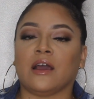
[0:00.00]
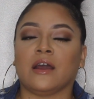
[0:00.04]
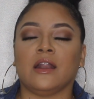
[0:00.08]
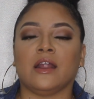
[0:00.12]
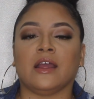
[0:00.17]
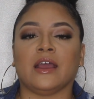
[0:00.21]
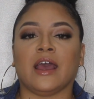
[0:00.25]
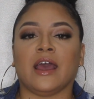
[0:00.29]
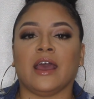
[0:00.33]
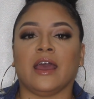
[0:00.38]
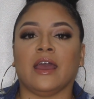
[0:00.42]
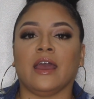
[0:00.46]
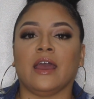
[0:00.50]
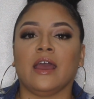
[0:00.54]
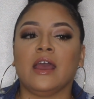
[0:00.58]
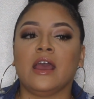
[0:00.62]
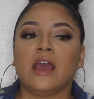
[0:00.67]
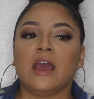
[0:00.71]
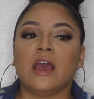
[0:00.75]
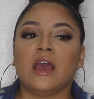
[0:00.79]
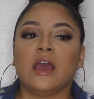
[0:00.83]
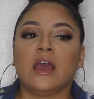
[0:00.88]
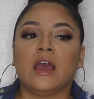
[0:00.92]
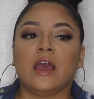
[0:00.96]
going to get
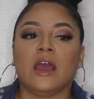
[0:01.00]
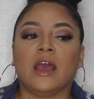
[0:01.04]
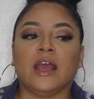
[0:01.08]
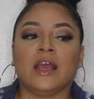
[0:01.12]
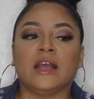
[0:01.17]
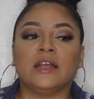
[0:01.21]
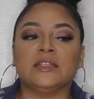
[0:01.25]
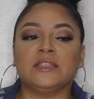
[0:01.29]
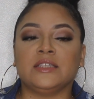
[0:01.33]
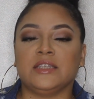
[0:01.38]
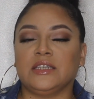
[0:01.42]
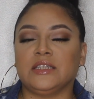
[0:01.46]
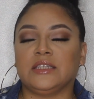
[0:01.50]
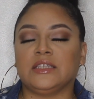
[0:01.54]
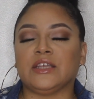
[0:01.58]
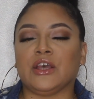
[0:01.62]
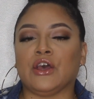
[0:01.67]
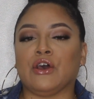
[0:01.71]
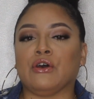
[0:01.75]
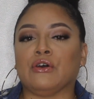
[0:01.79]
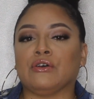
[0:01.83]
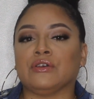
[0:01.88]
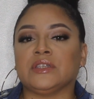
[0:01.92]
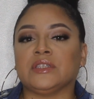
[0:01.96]
in
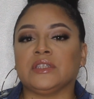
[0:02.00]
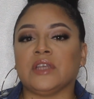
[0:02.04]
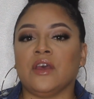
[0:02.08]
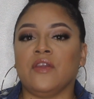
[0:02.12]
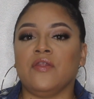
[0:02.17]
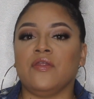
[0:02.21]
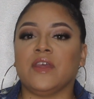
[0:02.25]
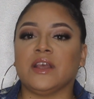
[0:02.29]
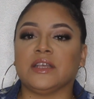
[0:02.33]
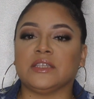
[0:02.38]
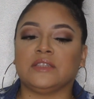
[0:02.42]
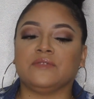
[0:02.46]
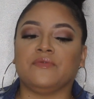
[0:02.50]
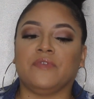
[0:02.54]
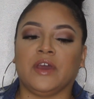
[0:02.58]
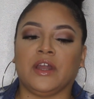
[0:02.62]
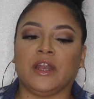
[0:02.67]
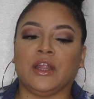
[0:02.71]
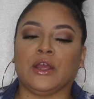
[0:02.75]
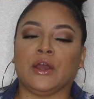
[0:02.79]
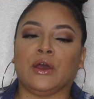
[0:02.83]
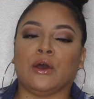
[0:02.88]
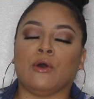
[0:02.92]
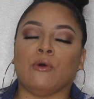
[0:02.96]
details in this
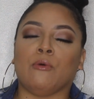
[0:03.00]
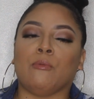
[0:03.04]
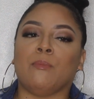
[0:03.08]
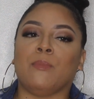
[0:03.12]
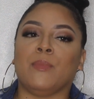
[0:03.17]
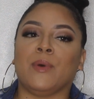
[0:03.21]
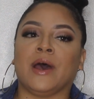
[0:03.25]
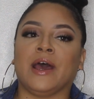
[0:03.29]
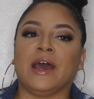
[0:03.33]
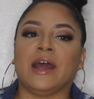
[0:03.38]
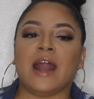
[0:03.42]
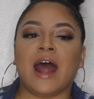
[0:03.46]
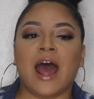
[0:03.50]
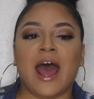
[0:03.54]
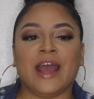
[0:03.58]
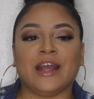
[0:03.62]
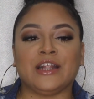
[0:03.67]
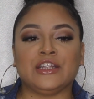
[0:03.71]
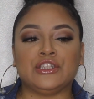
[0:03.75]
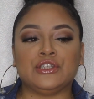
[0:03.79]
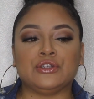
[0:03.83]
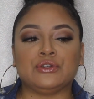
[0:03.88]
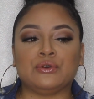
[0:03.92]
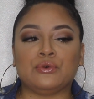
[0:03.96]
video, but
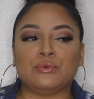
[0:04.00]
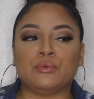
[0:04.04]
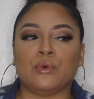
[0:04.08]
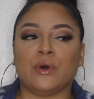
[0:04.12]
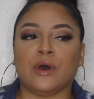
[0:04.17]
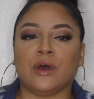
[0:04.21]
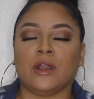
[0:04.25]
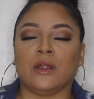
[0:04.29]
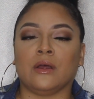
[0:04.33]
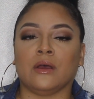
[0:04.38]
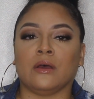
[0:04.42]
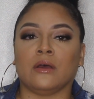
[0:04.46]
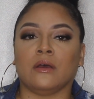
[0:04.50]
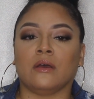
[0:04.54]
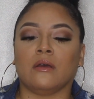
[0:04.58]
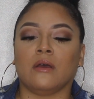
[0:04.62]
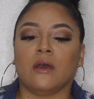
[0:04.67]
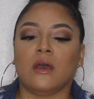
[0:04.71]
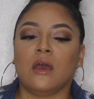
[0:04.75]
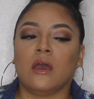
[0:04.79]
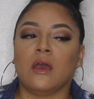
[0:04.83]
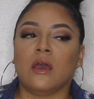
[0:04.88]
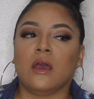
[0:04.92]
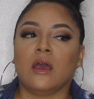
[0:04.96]
I do want to
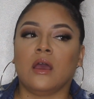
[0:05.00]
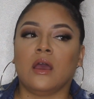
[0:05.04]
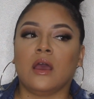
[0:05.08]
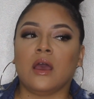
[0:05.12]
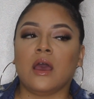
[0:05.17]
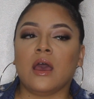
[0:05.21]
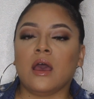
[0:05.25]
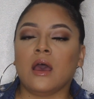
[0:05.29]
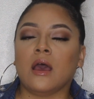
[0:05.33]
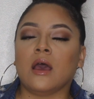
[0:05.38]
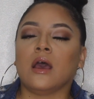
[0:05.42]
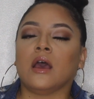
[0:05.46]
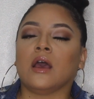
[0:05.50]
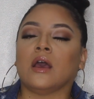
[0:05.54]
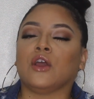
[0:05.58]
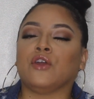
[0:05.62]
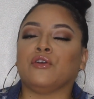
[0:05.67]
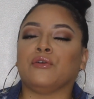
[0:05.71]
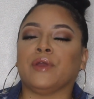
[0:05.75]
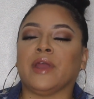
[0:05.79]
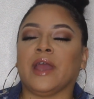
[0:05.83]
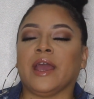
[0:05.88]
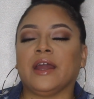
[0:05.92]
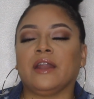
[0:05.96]

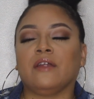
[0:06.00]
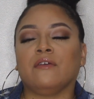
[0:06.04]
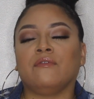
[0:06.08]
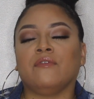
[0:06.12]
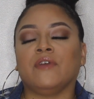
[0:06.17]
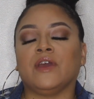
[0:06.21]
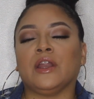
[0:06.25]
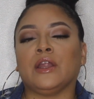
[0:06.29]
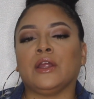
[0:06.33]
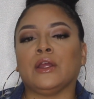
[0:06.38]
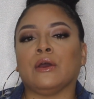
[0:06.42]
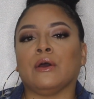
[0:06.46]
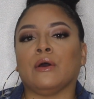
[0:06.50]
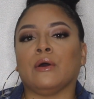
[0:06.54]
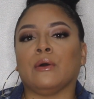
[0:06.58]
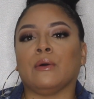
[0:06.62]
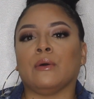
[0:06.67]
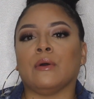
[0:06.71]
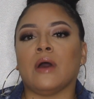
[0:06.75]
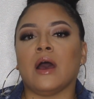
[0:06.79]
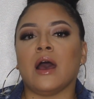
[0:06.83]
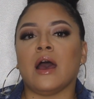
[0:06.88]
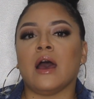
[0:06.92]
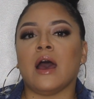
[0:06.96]
create a
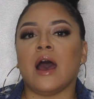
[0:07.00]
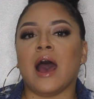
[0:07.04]
video.